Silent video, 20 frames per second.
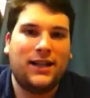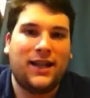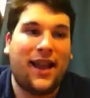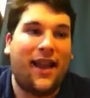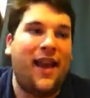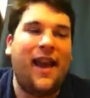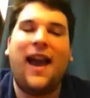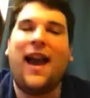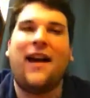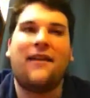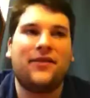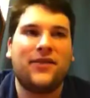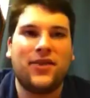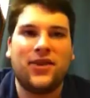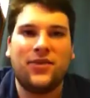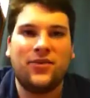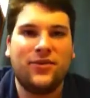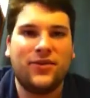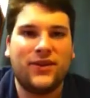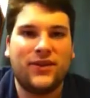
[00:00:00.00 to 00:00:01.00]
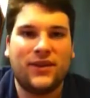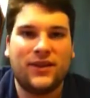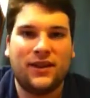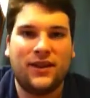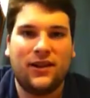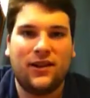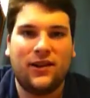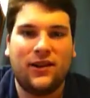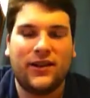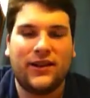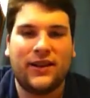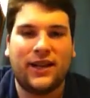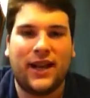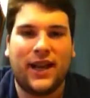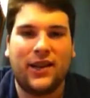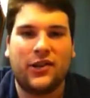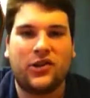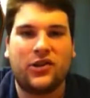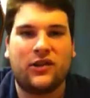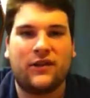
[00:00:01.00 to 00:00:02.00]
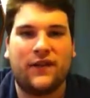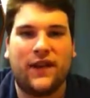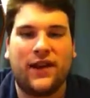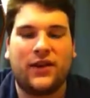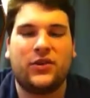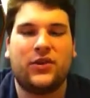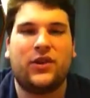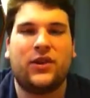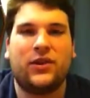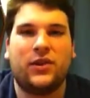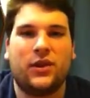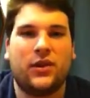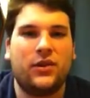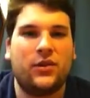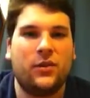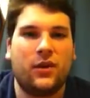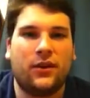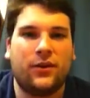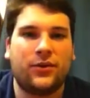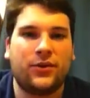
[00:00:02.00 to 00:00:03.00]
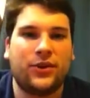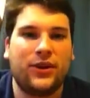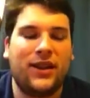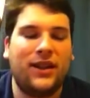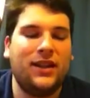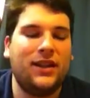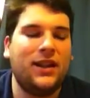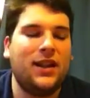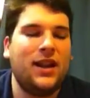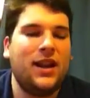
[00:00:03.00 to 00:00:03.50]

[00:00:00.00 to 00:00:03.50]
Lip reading: They have to use, you know, its negation effect so then you can do other shit.